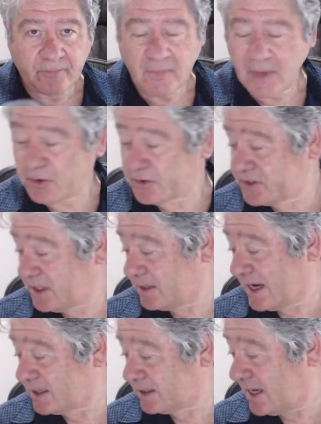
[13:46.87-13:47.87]
and you'll see it
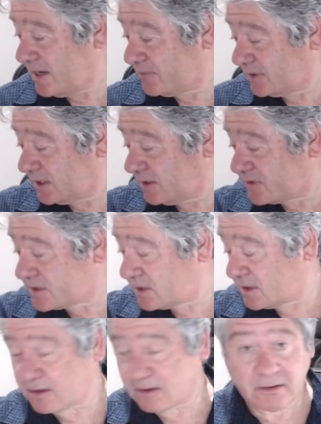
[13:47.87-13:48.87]
hardly ever leaves
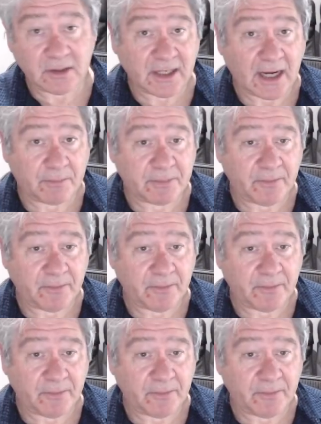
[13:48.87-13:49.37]
the cup.